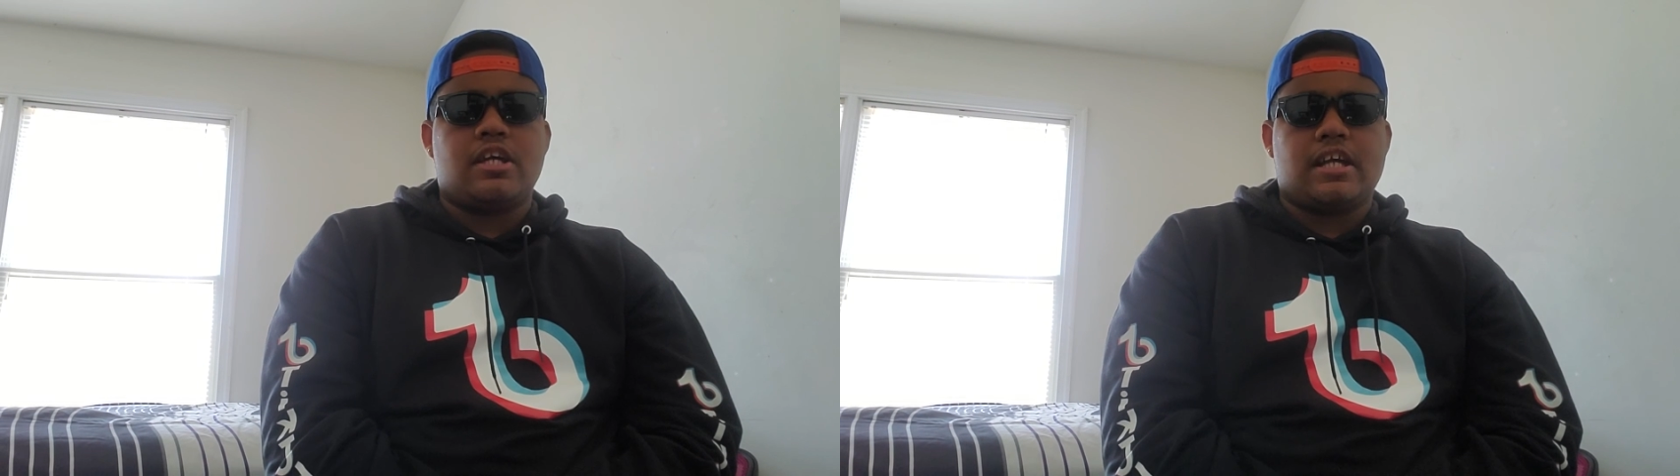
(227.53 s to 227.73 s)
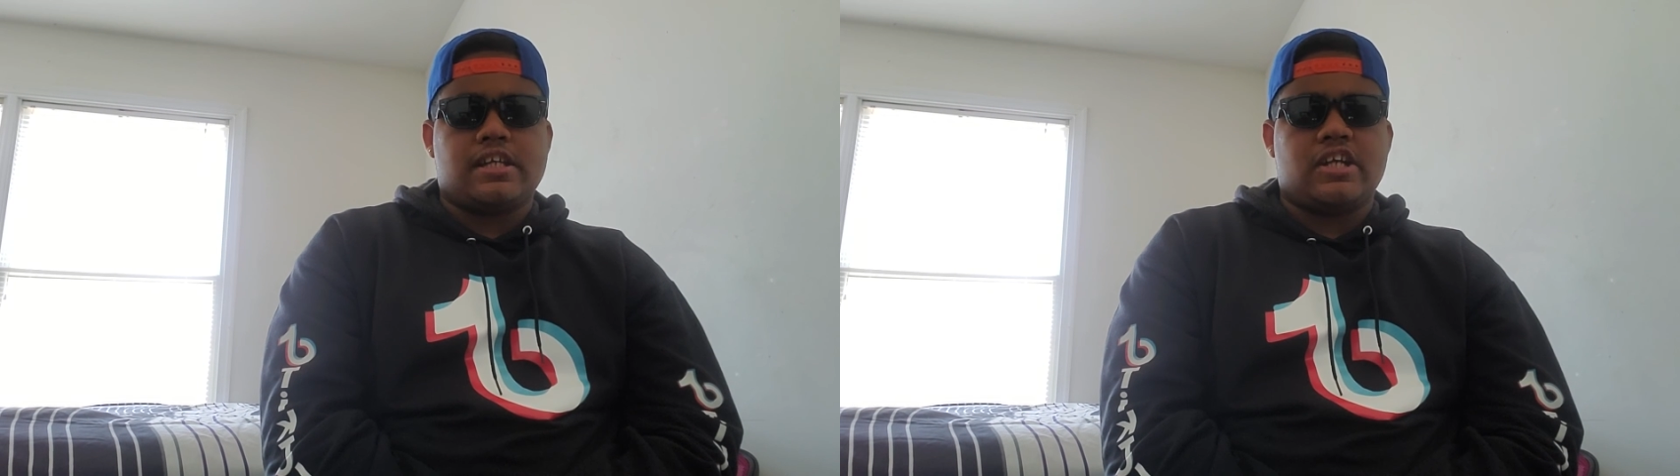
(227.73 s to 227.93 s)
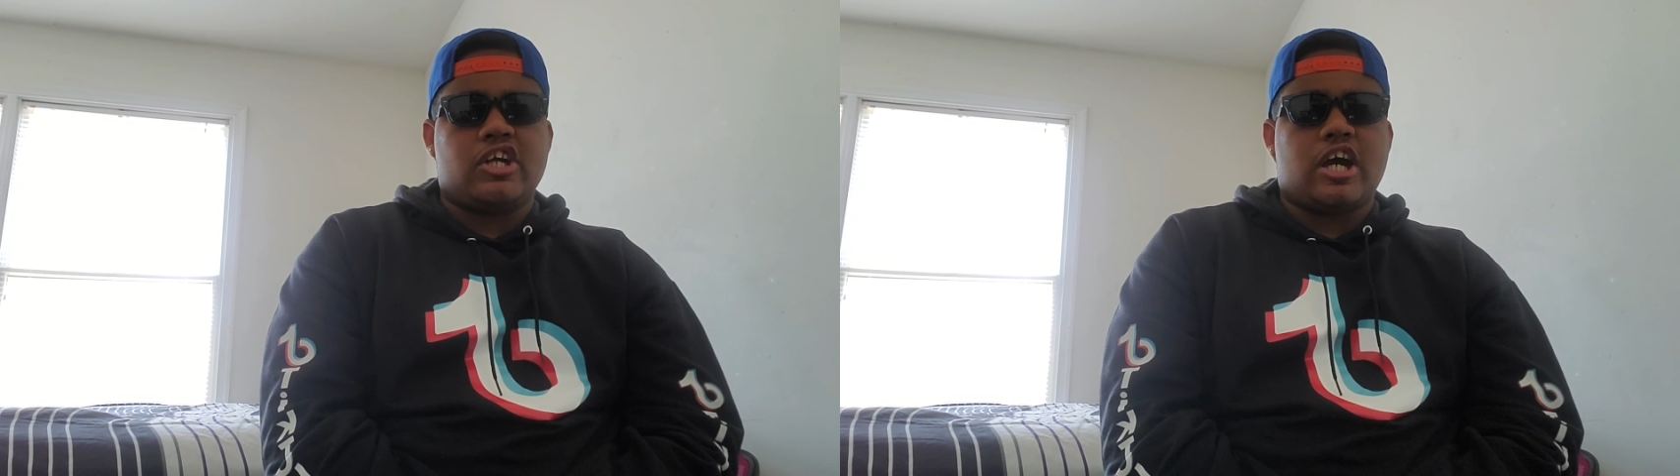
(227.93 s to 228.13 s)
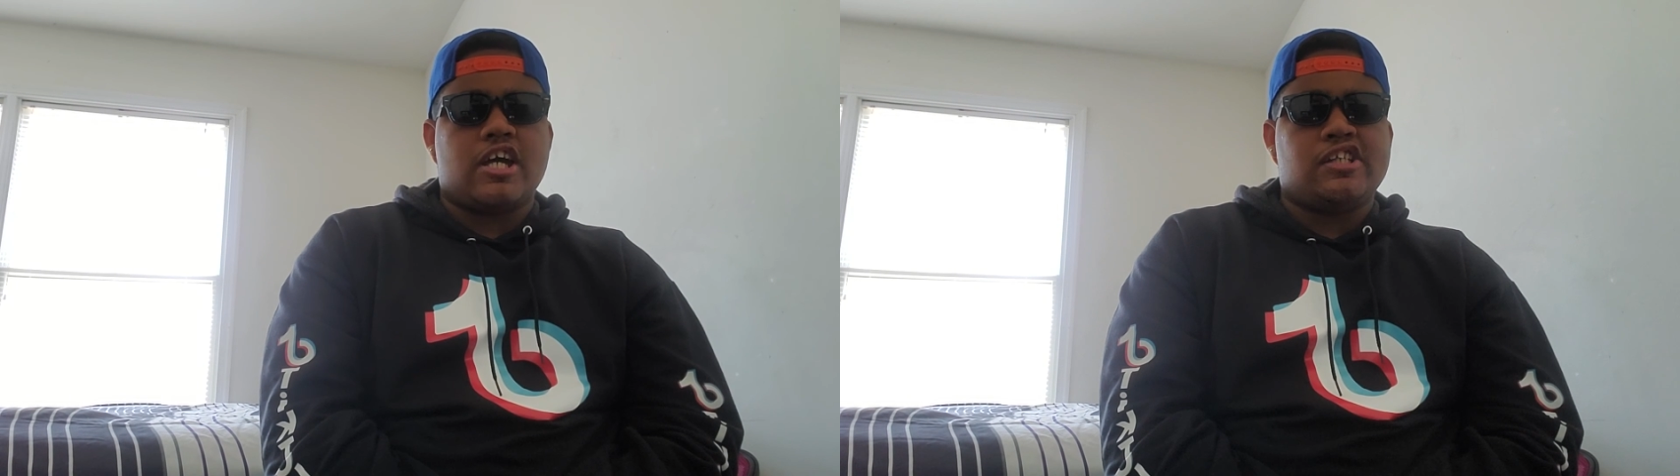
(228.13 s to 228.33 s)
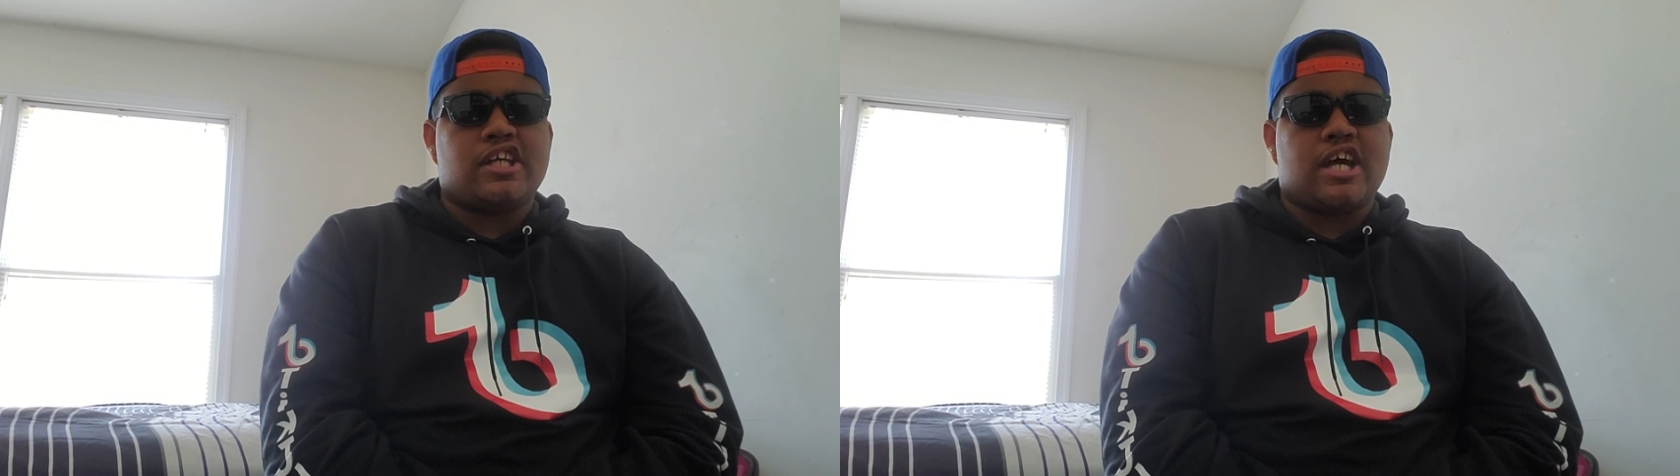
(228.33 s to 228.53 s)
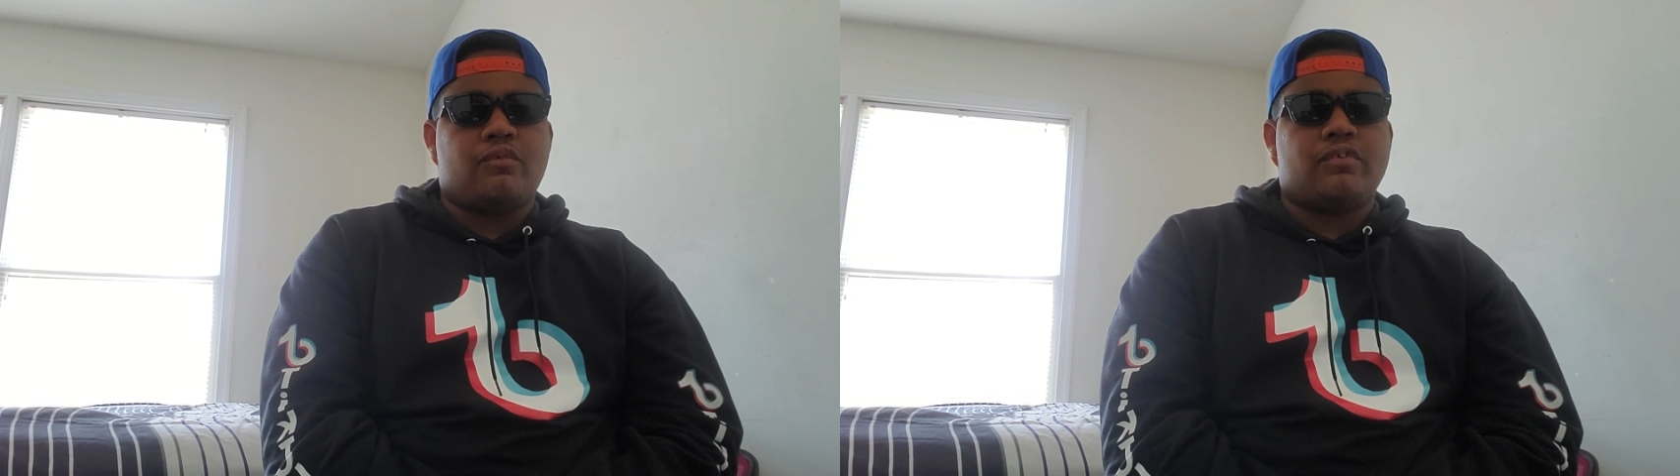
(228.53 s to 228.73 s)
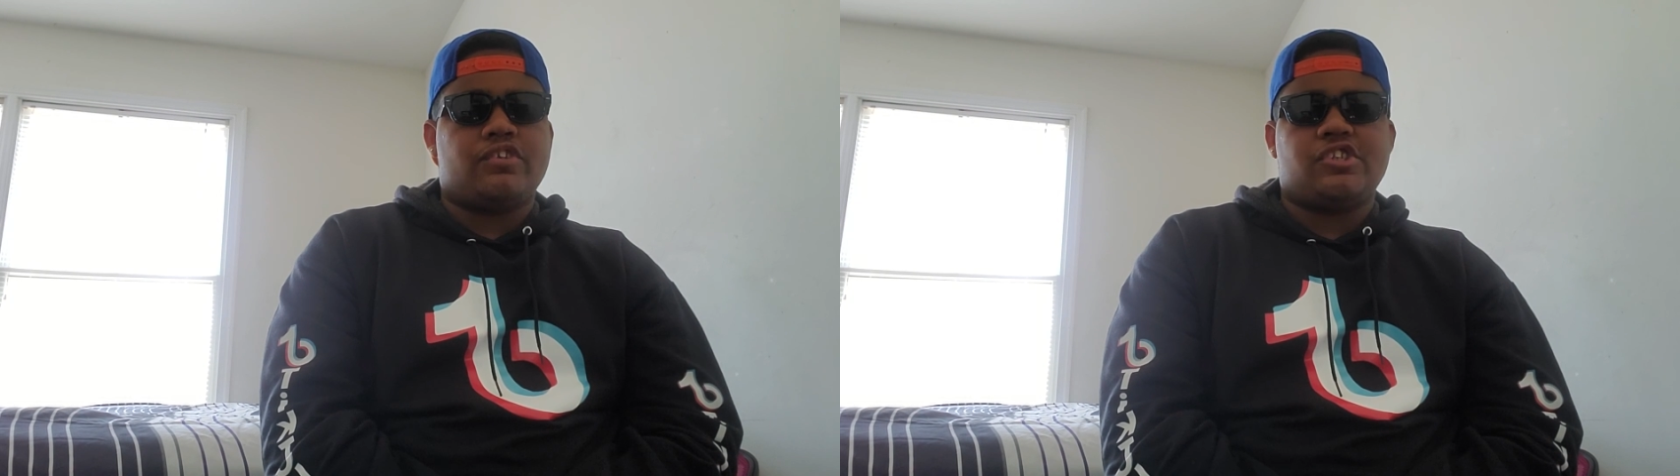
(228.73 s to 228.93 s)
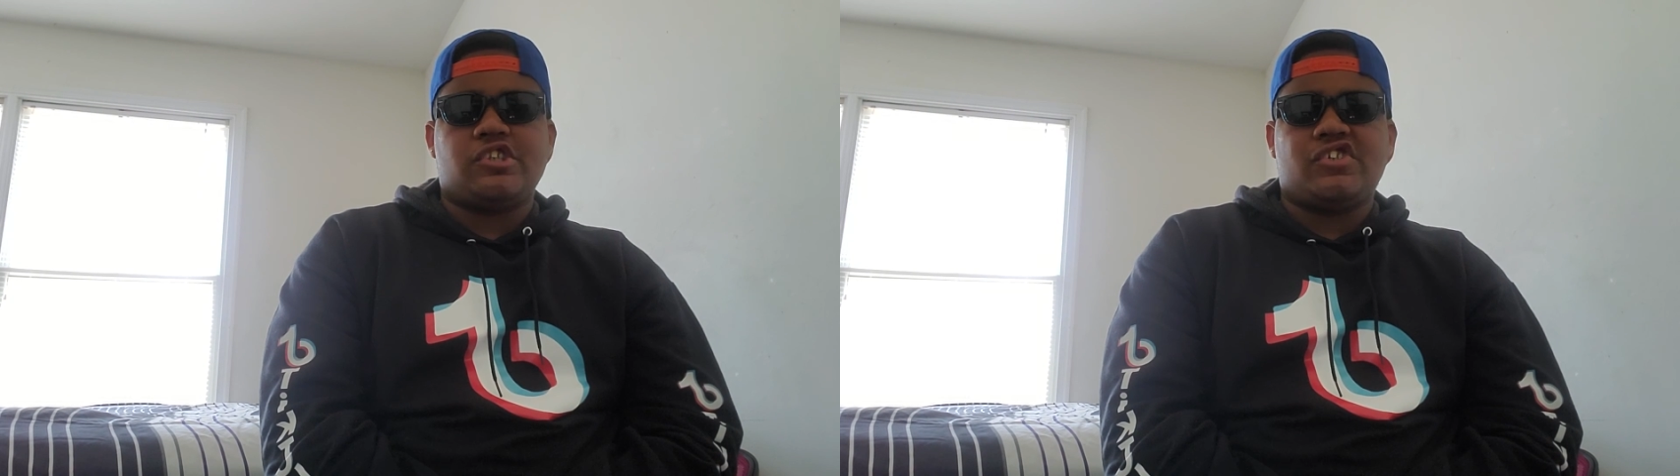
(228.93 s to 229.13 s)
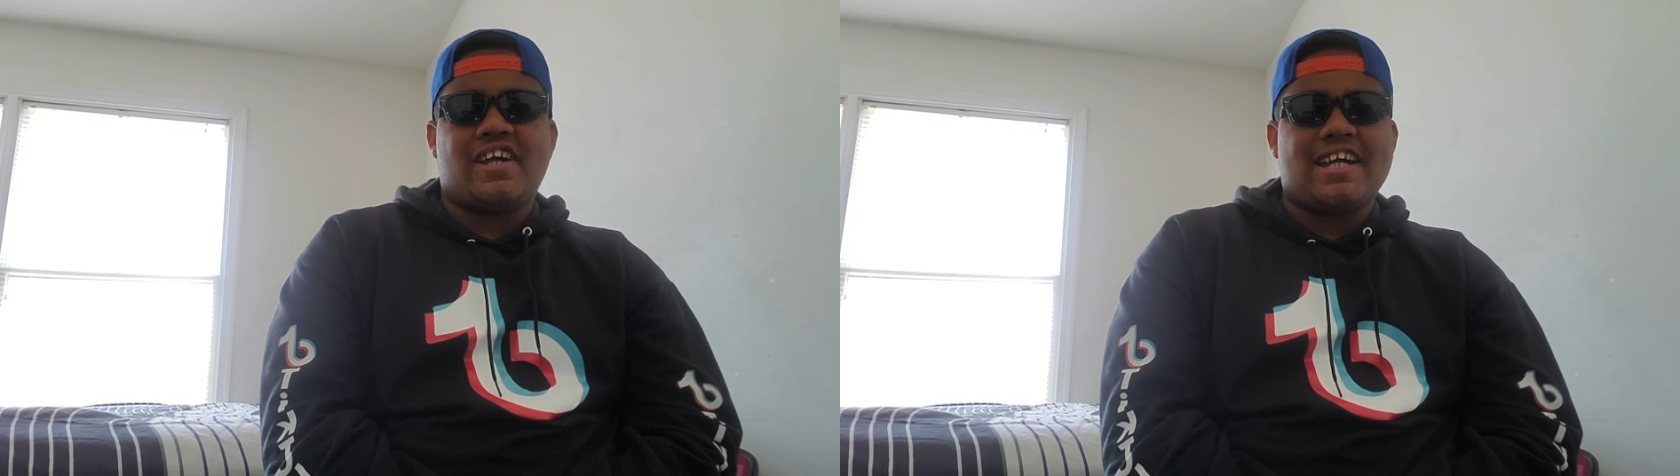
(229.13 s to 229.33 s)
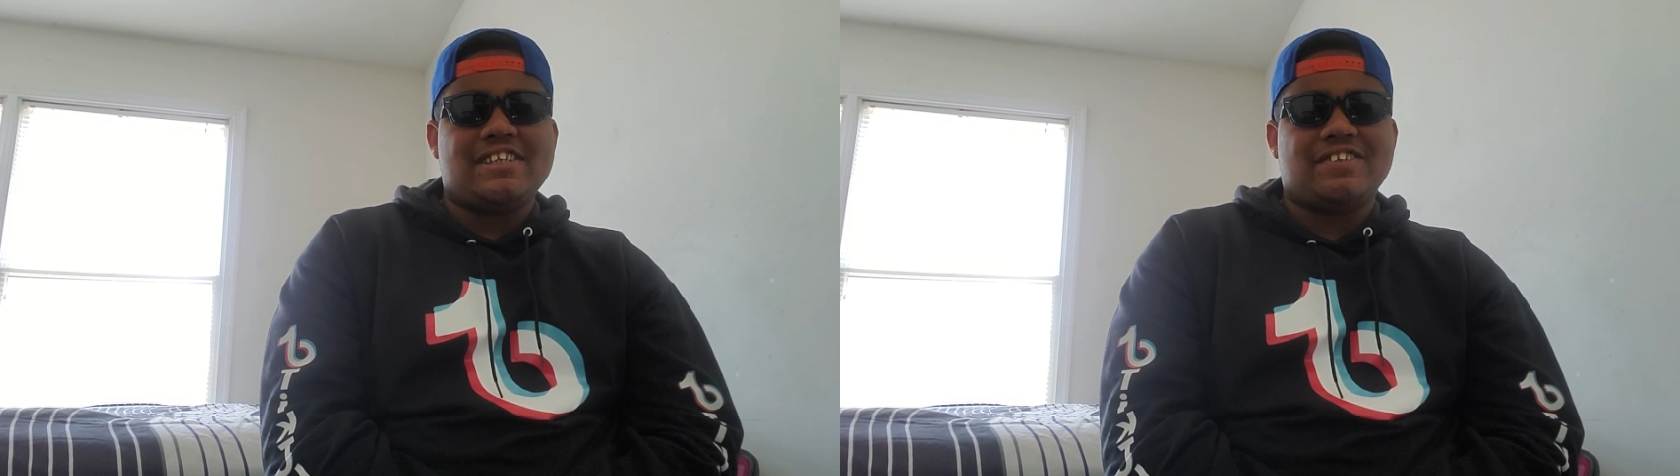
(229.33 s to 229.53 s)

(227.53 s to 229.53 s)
And yeah guys, I will see you guys